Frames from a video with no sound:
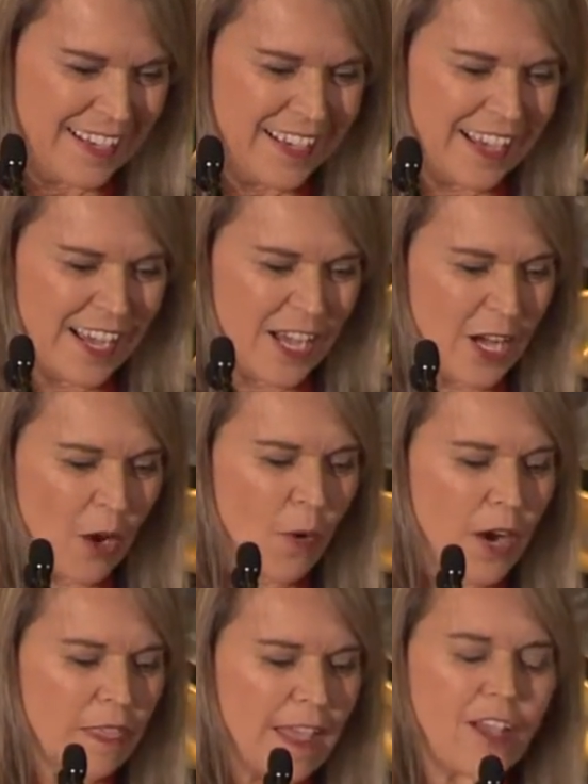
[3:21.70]
I
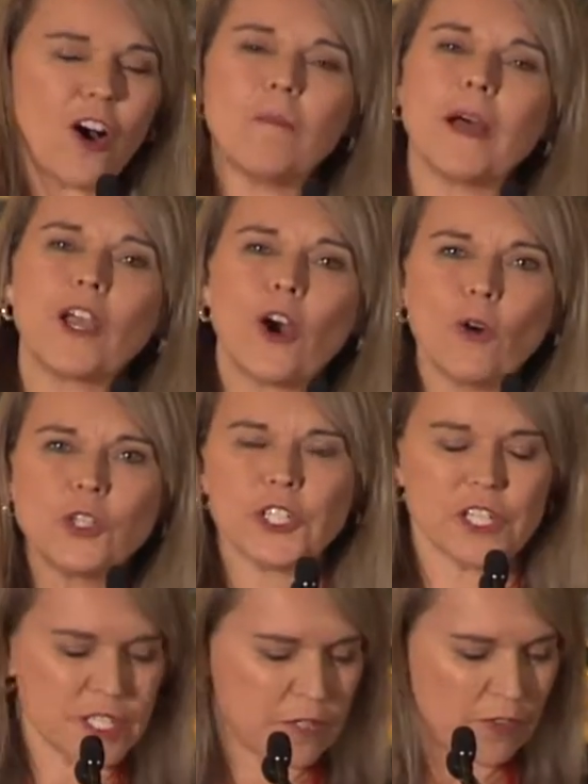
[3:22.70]
want to thank all my
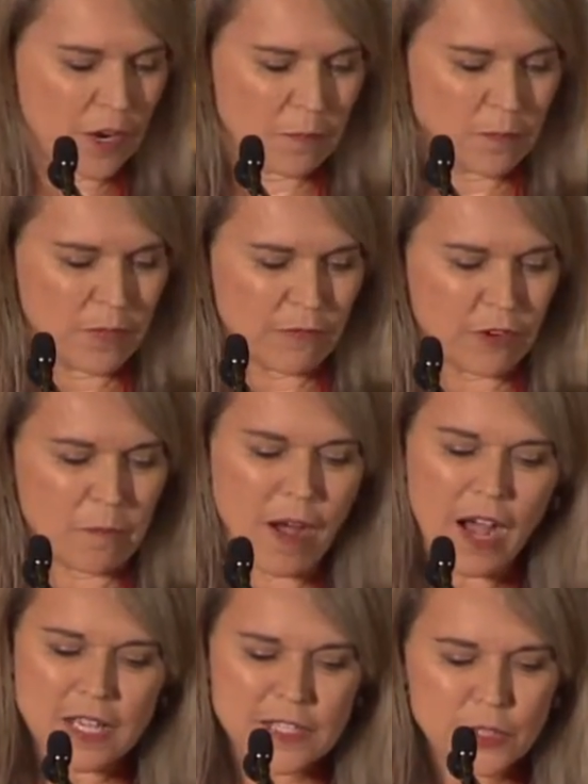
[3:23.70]
coaches, from
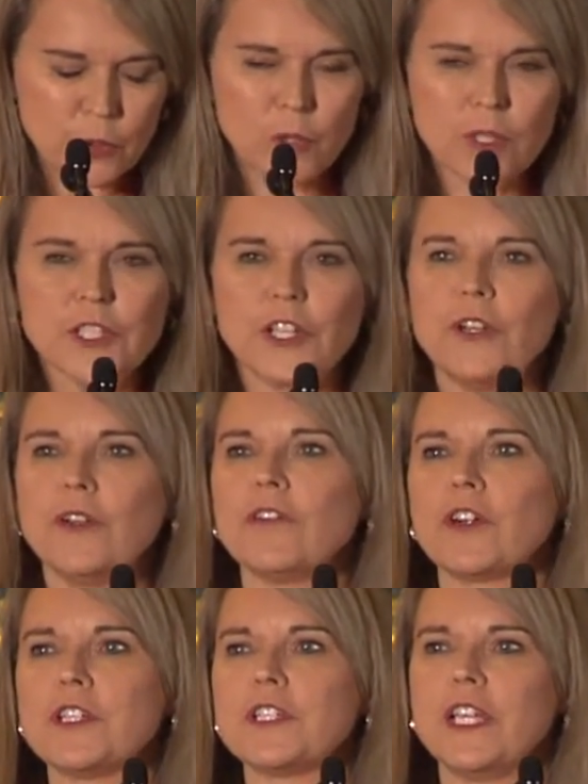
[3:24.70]
high school to
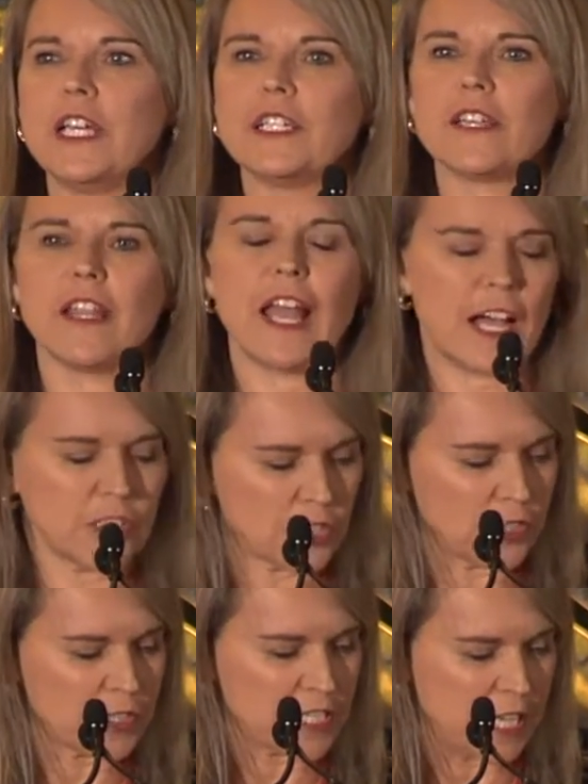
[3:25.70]
university to the
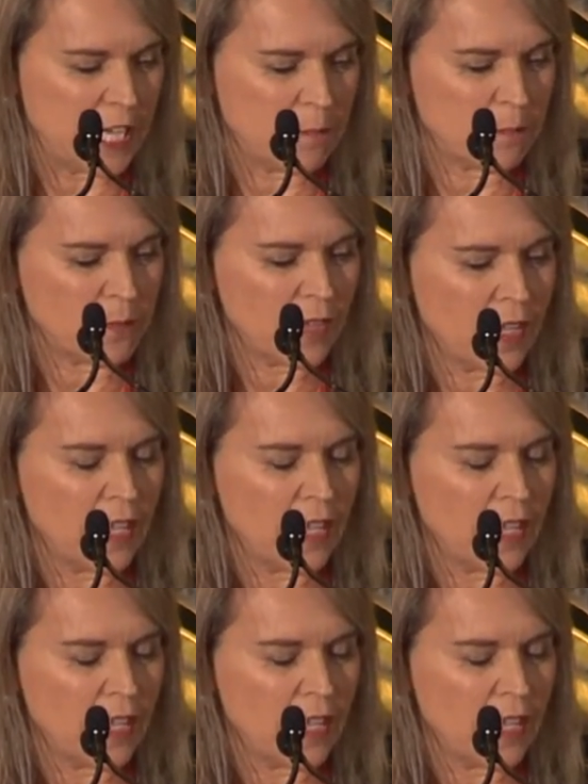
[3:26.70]
national team.